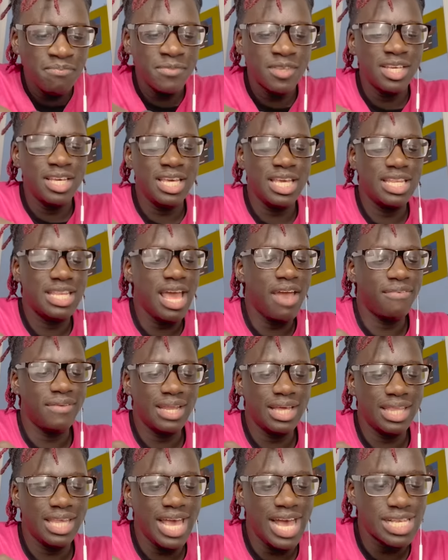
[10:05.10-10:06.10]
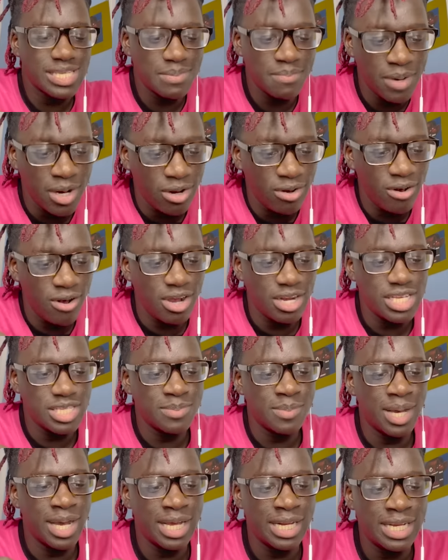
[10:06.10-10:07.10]
He definitely has murder on his
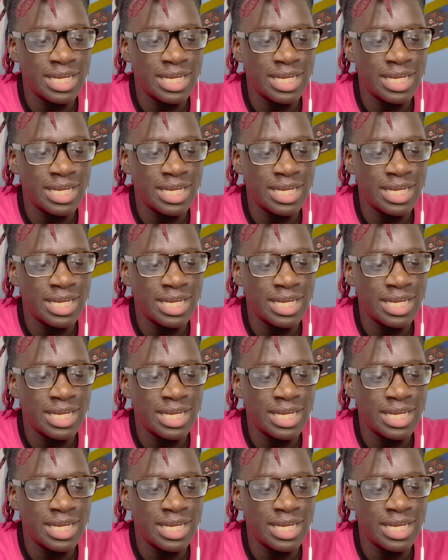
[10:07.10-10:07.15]
mind.